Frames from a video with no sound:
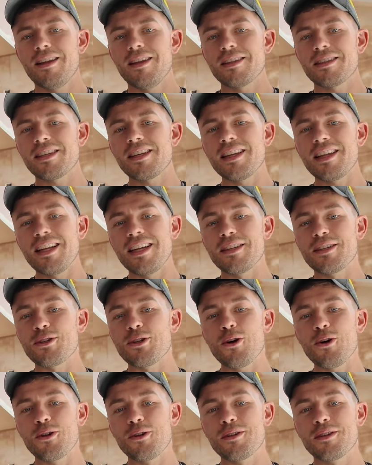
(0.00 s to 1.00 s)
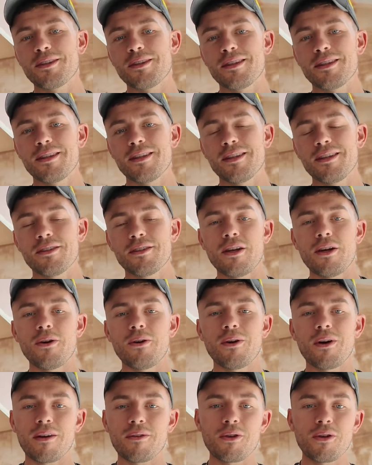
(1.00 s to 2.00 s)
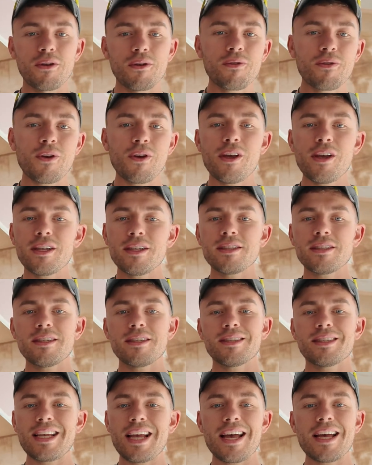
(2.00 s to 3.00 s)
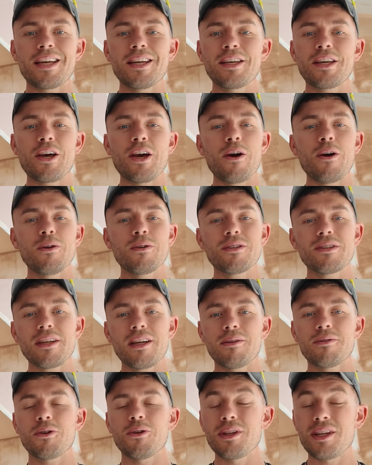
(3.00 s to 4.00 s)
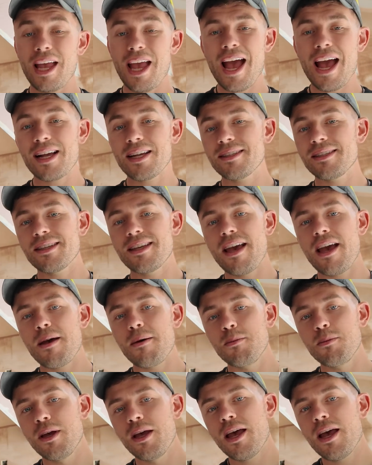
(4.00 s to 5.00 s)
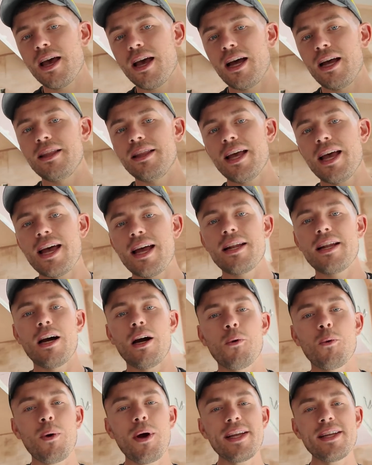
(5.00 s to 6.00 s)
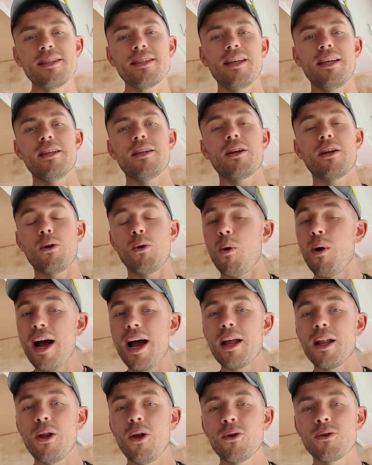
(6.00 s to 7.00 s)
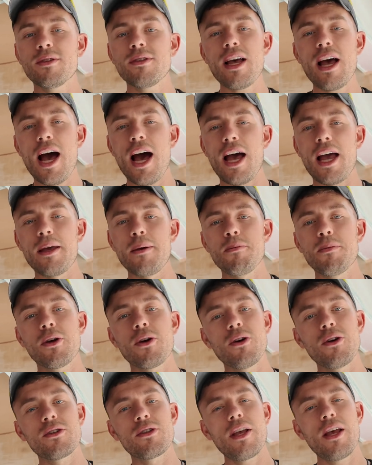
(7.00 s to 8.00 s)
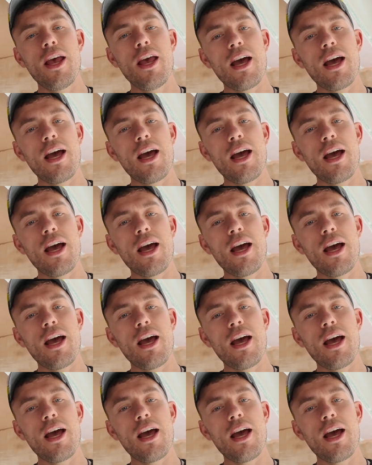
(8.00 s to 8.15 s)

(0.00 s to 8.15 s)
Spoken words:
The ceiling is done. So I've done the first, second coat, I've done the X-skim, and then I waited quite a long time because